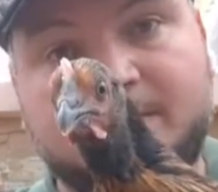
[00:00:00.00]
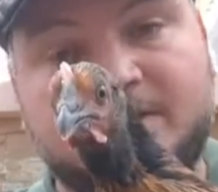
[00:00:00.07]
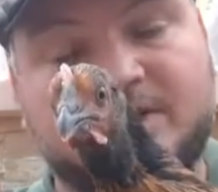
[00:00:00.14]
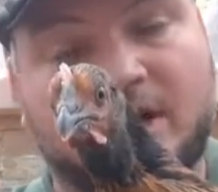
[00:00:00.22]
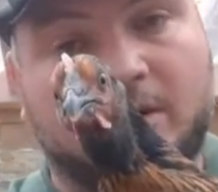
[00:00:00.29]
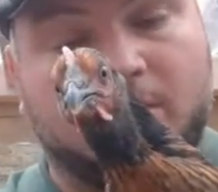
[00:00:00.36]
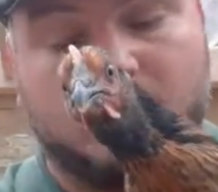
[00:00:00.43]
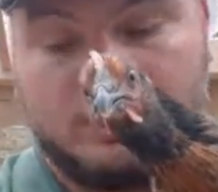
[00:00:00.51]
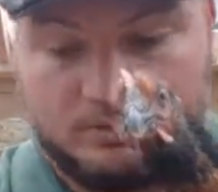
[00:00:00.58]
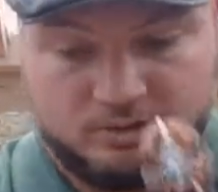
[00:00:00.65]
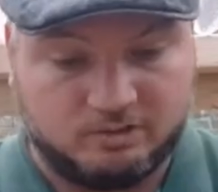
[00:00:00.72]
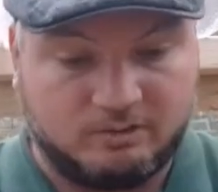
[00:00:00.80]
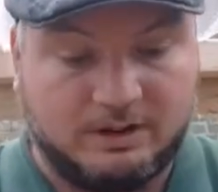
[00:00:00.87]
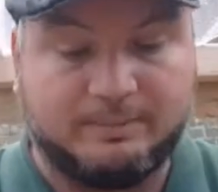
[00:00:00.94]
So I'll
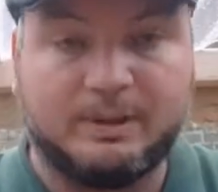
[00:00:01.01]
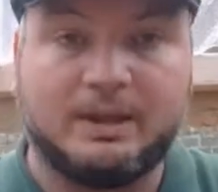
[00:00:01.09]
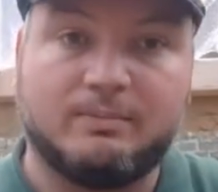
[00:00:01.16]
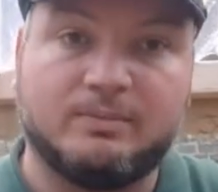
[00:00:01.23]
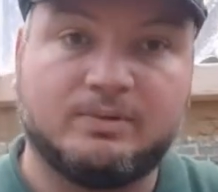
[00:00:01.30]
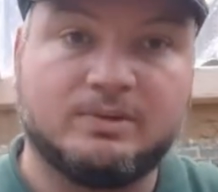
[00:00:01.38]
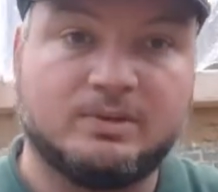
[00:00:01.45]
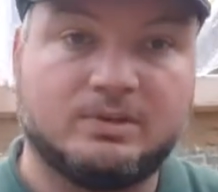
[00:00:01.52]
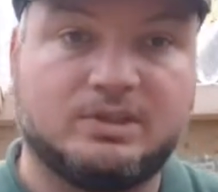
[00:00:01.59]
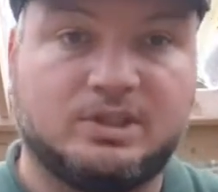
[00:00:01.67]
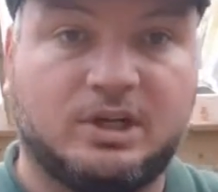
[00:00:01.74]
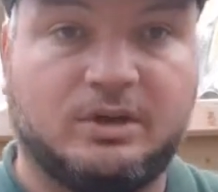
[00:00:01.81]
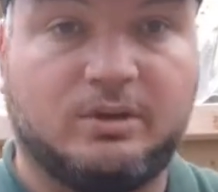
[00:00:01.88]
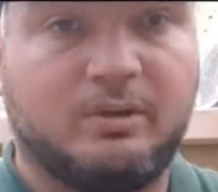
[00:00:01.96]
grab him and
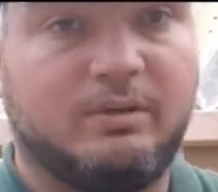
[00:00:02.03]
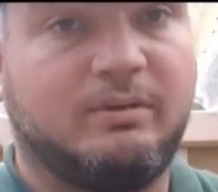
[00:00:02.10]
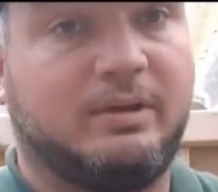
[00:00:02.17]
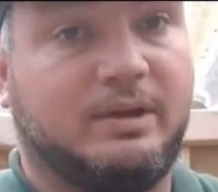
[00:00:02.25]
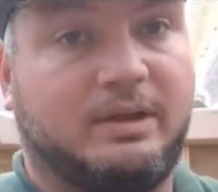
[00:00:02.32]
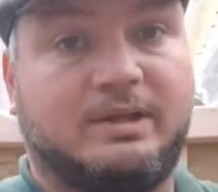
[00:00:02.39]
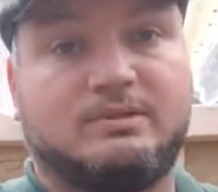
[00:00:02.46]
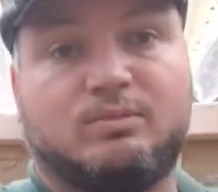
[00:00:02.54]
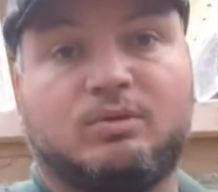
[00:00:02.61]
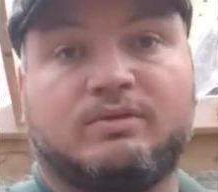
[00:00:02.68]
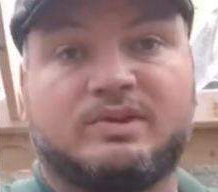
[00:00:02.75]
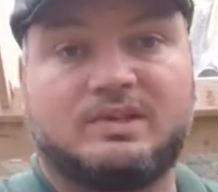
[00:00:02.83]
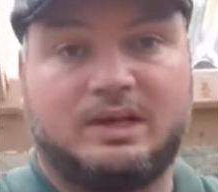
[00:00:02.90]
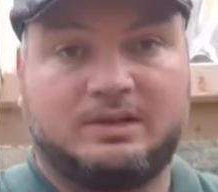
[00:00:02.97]
show you that he's more
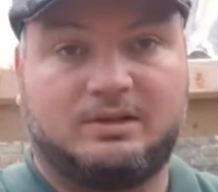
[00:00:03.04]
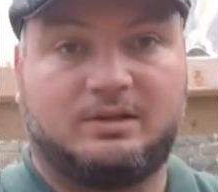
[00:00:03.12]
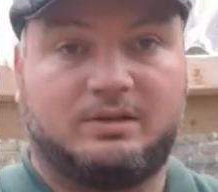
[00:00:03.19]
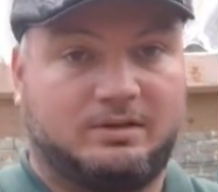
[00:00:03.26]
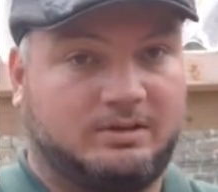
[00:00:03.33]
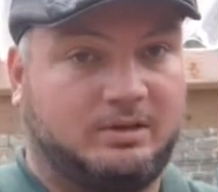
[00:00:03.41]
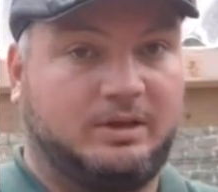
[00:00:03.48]
of a subtle.